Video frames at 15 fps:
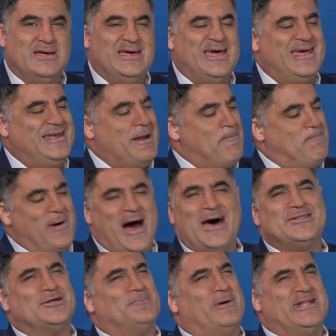And they're
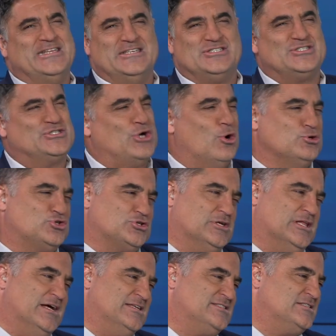bothered by these
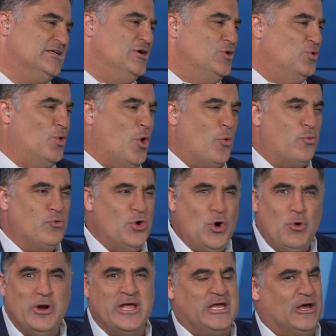socialists who are
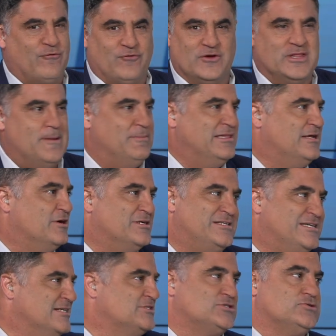ruining it for them in their
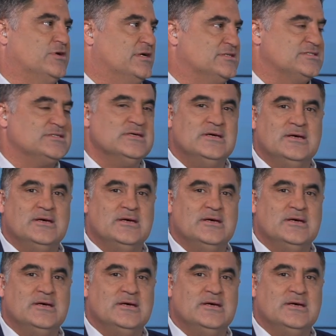districts.